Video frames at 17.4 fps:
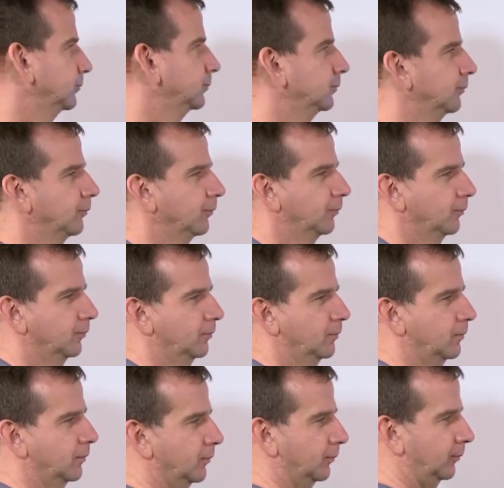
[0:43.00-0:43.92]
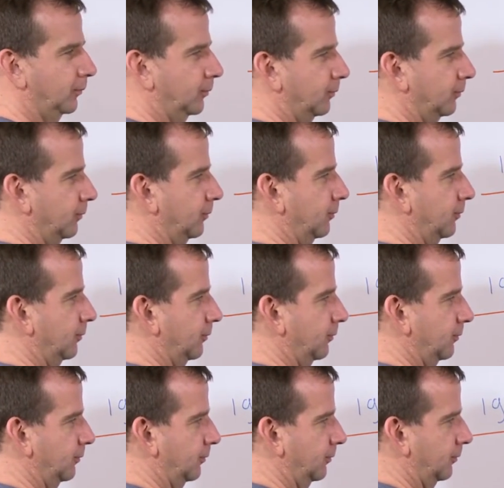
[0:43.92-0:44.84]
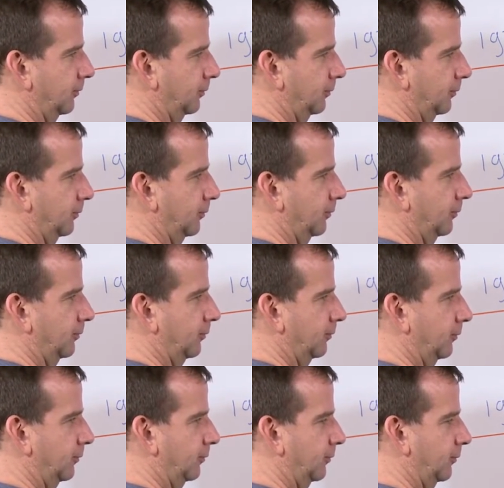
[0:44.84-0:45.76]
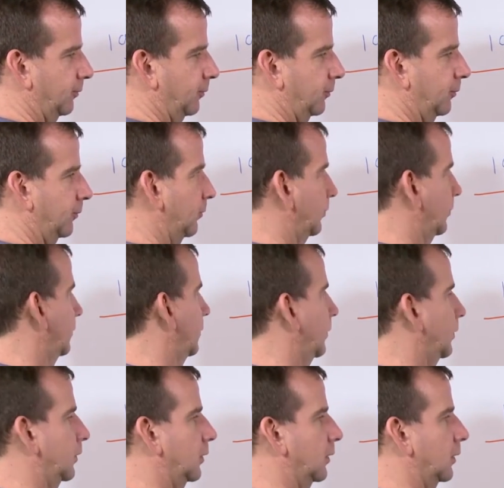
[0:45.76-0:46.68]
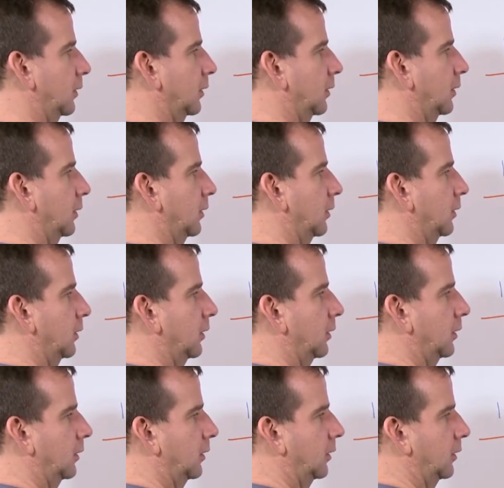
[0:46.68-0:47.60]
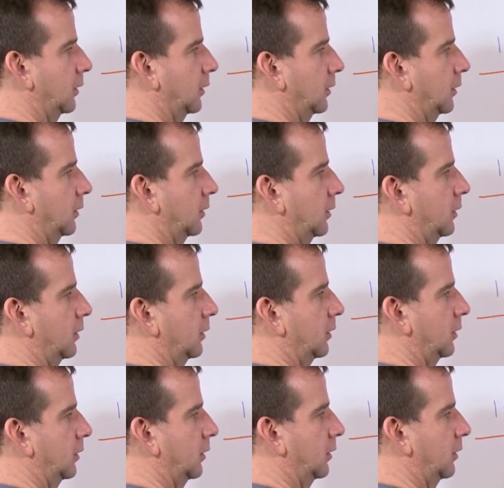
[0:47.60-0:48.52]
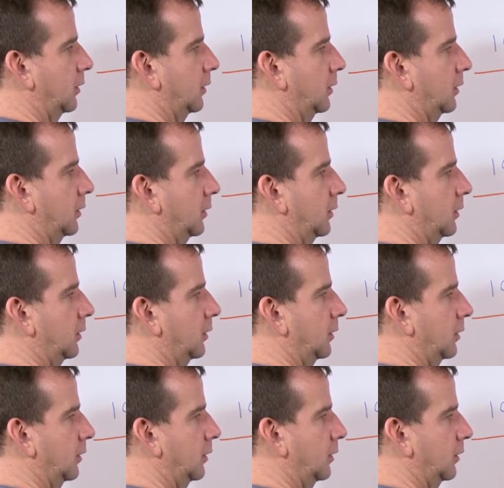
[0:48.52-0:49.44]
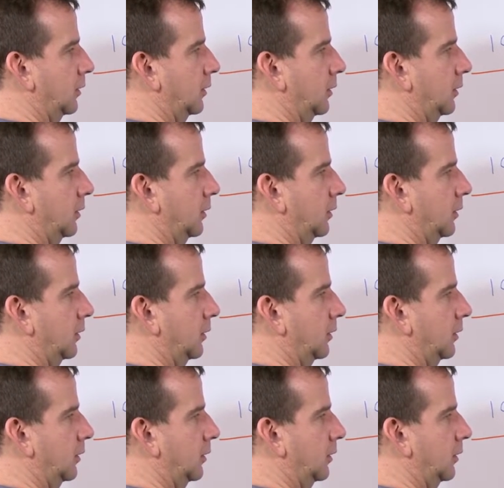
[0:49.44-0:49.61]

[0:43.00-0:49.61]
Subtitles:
Nobody speaks.